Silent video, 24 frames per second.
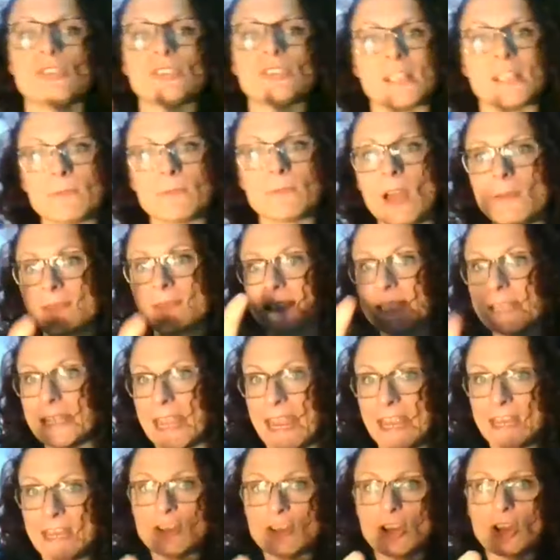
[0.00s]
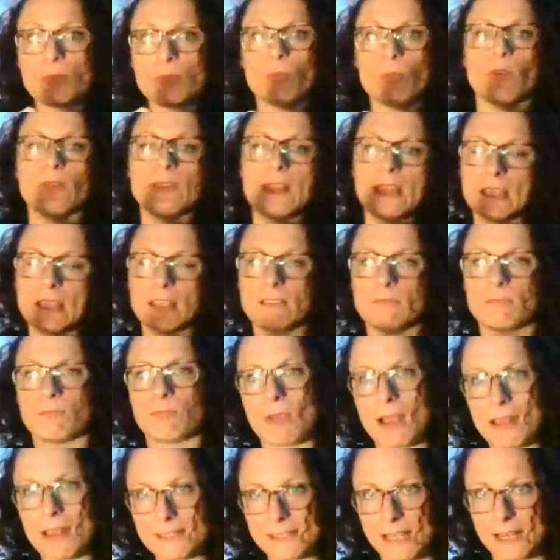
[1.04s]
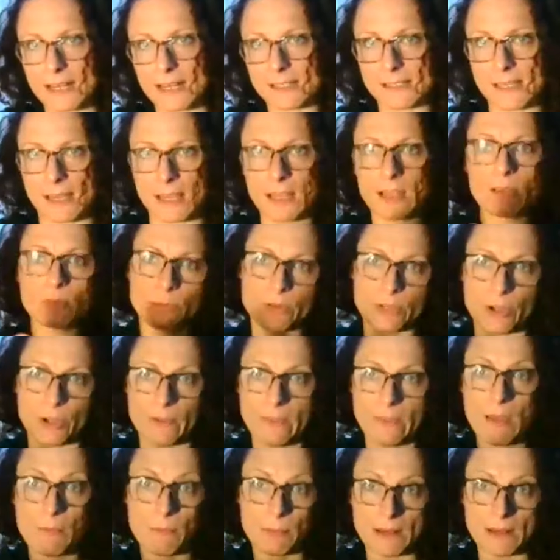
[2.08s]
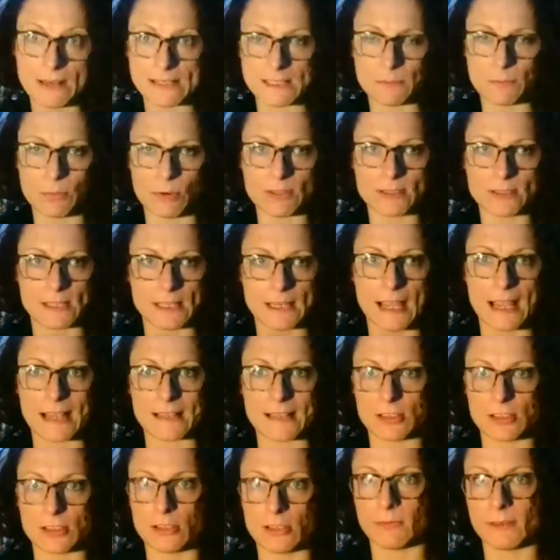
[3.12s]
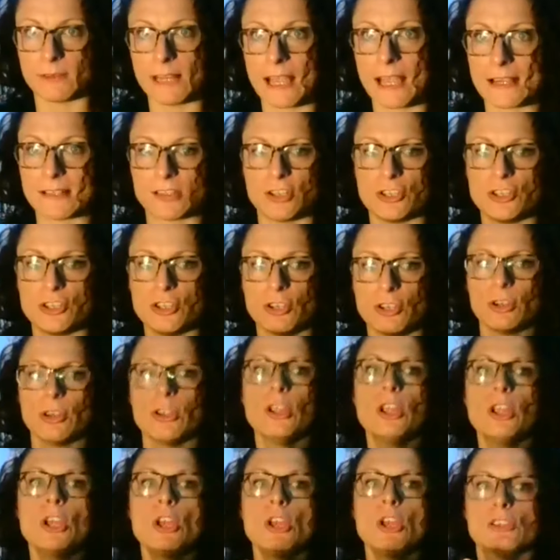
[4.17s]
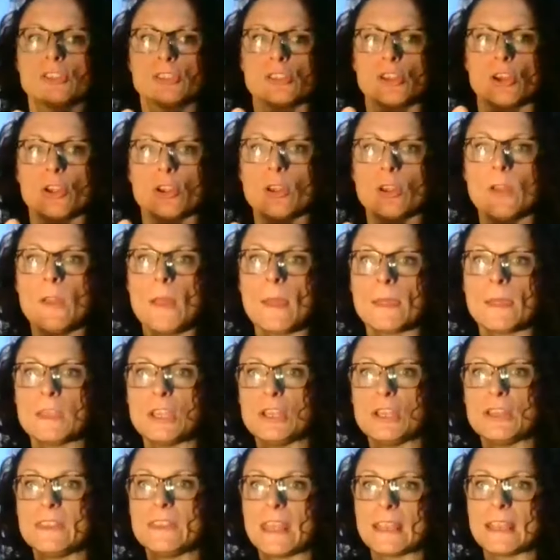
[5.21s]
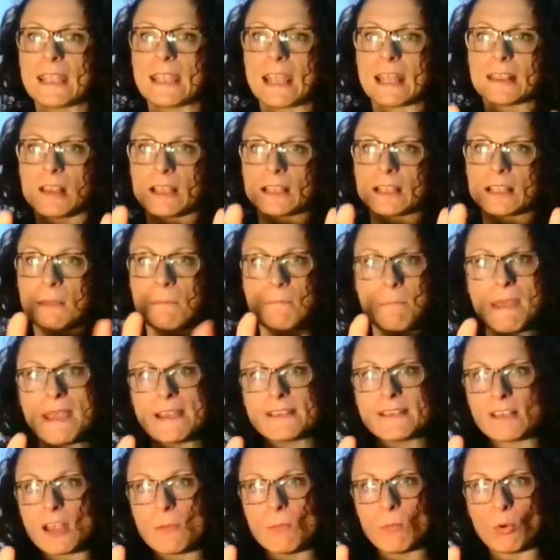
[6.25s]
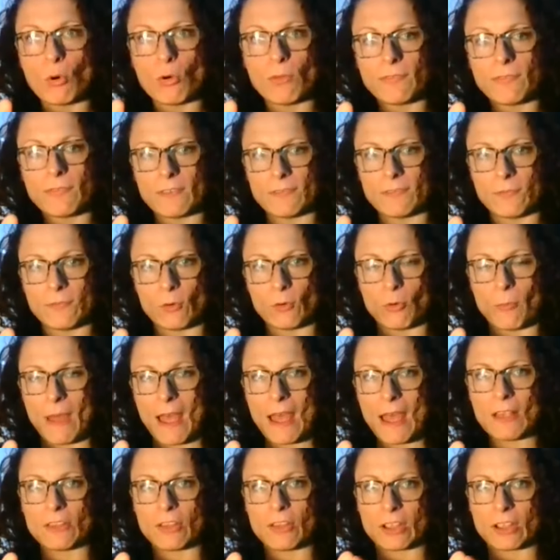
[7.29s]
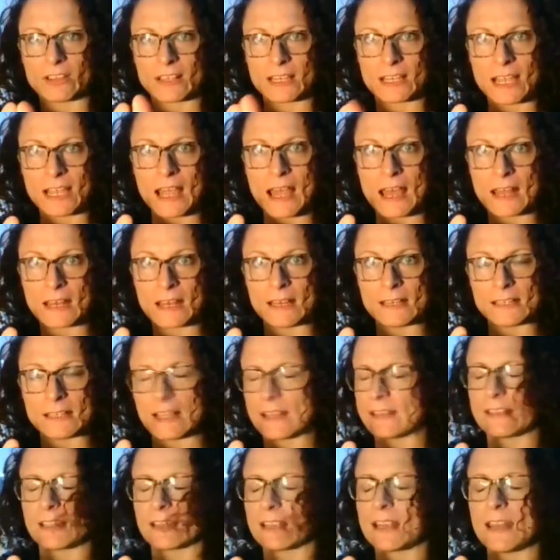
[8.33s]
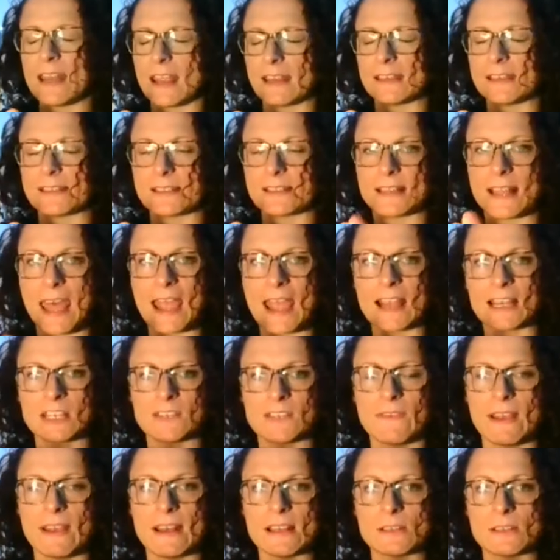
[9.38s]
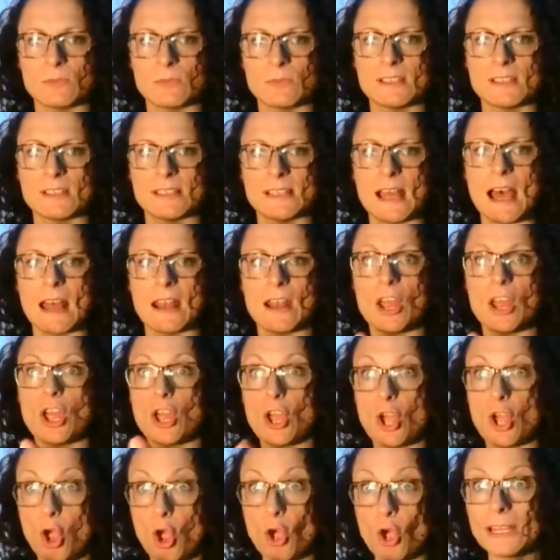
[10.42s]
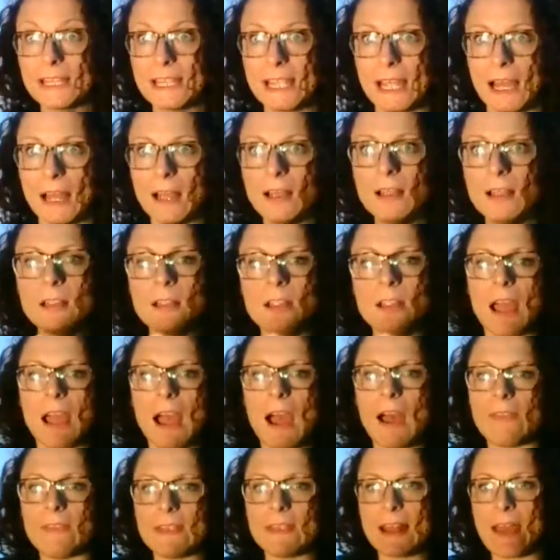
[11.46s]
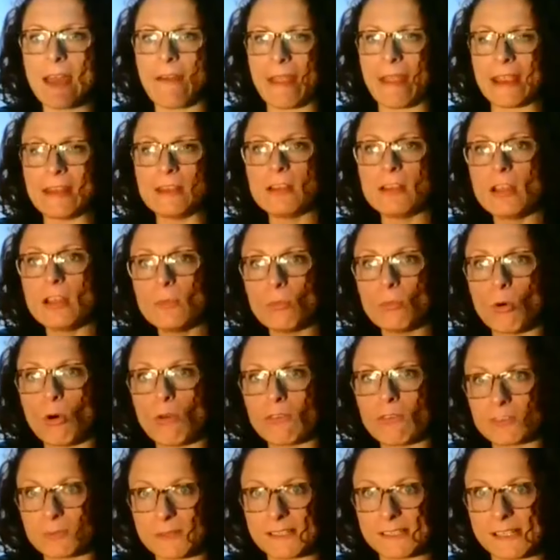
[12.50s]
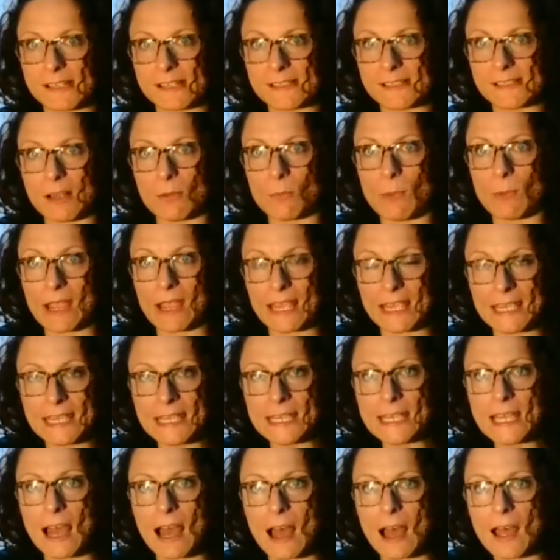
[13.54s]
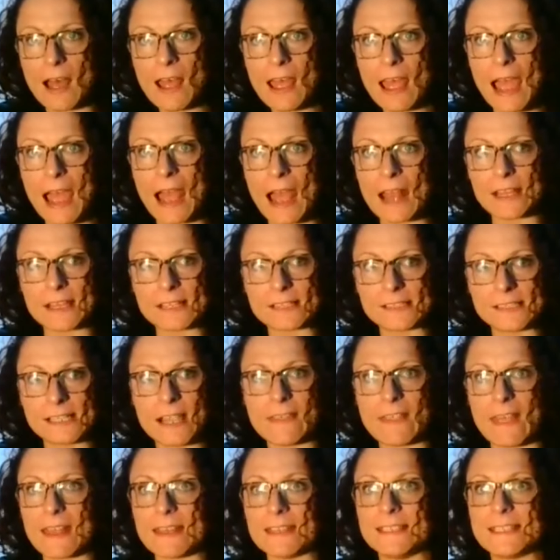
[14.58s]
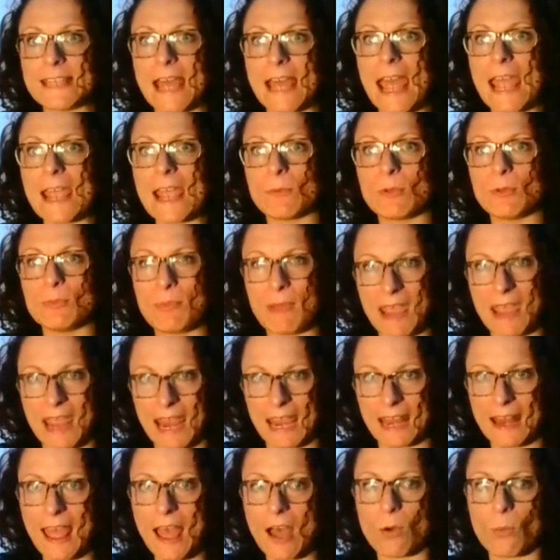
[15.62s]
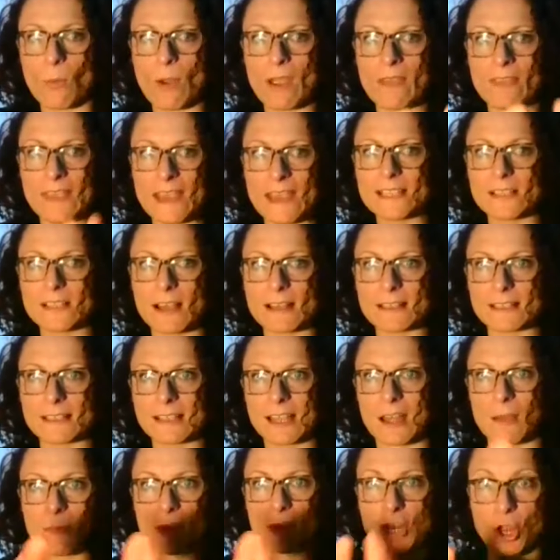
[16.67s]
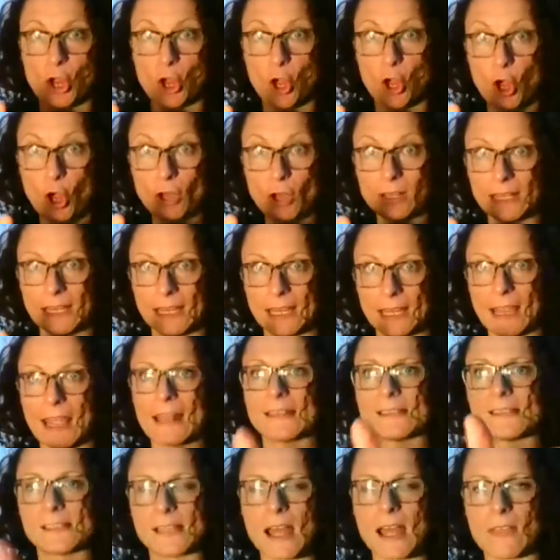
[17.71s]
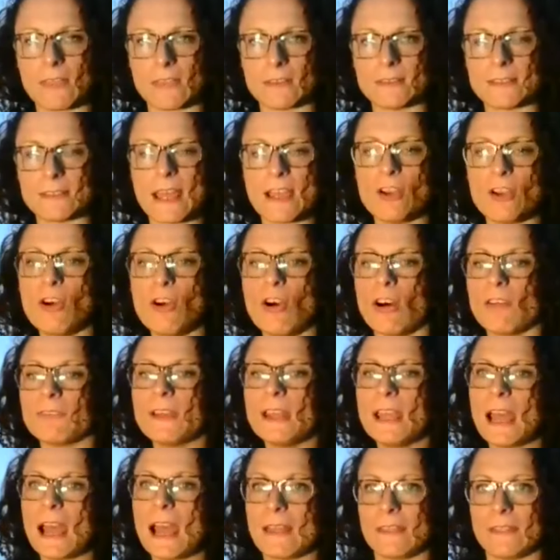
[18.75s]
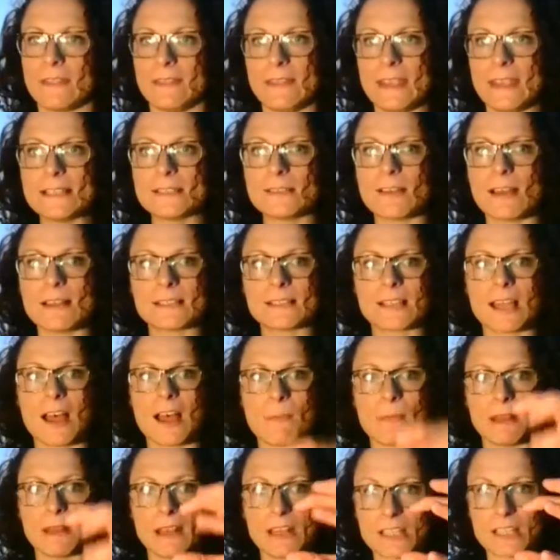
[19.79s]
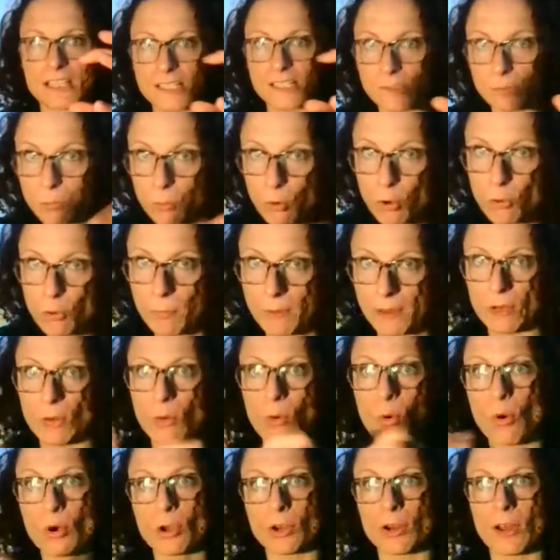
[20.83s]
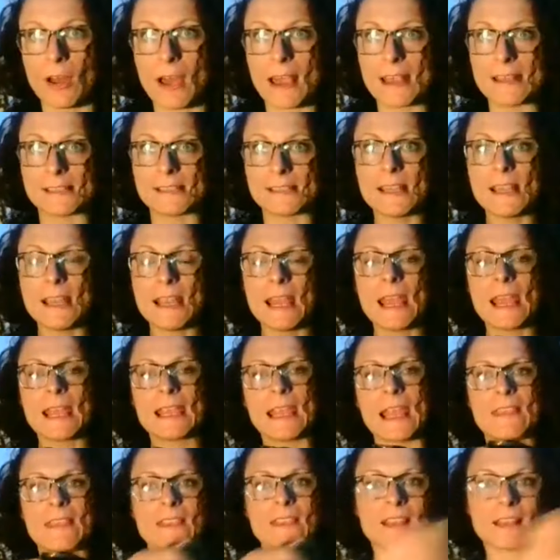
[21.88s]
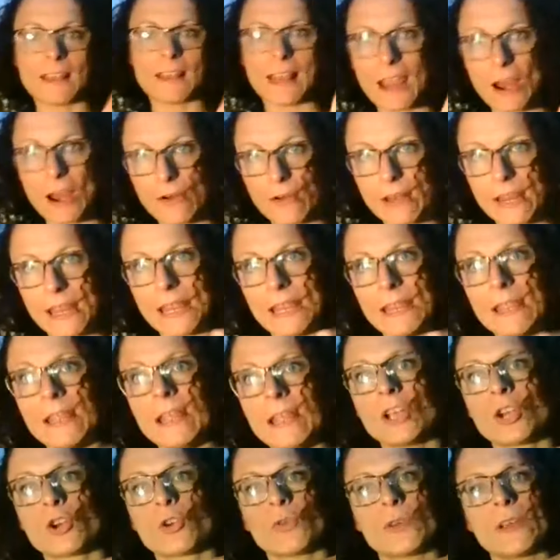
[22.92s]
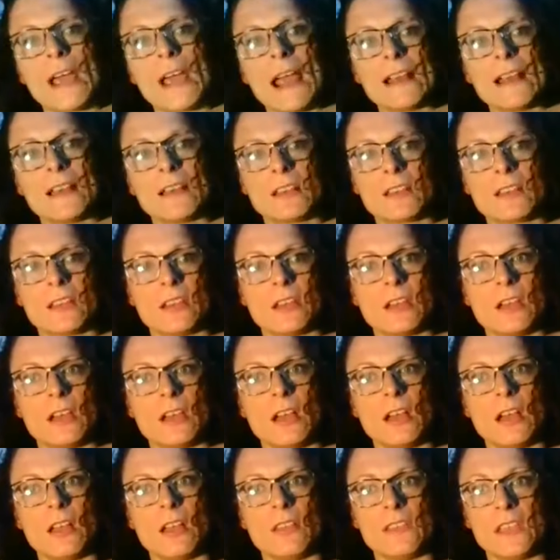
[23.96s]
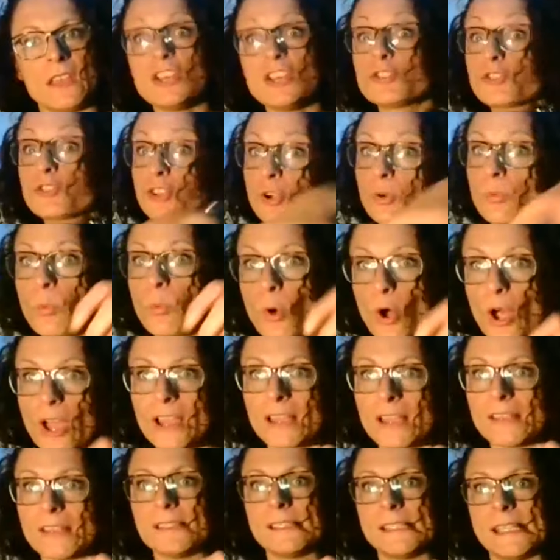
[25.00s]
sometimes endomorph, like Brad's out of sync, we know that, but he's the boss and he has to do what he has to do. So you then get like the mesomorph format, like the guardian, the, the connectors and the activators would start earlier, and then our endomorphs would sit somewhere here. And you can see how that day would pan out where these guys would come in early and start the day off. And then these guys come in and swoop in, organize, get the clarity, create the, the intricate work and